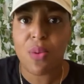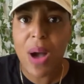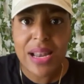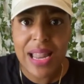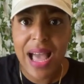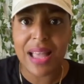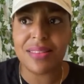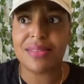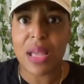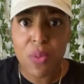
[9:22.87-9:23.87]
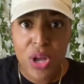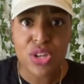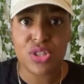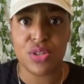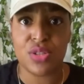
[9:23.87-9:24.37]
Why not? They
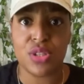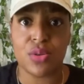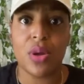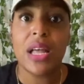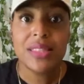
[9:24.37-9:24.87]
wanted you to.